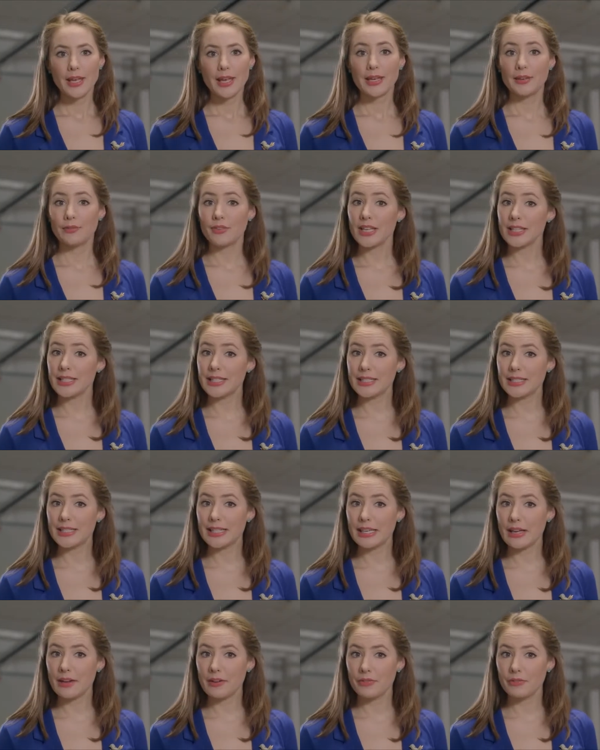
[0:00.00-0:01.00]
And if this isn't
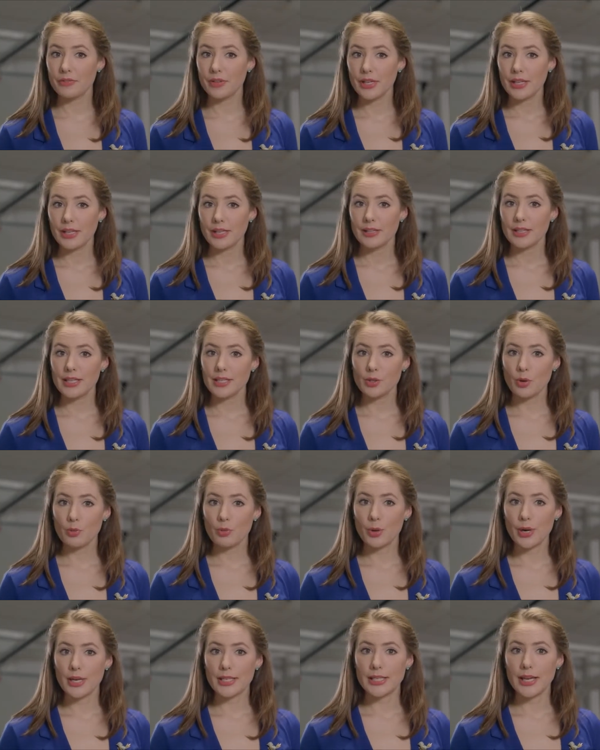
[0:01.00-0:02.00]
enough, this
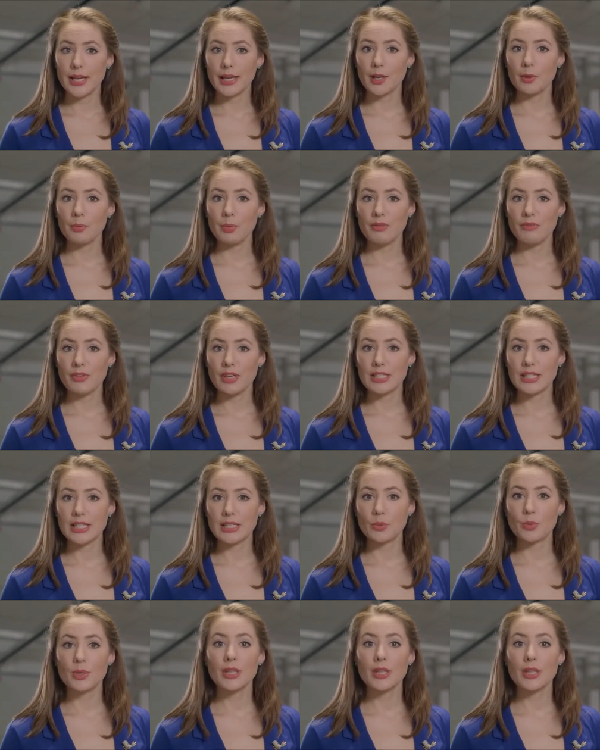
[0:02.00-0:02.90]
operator can be fitted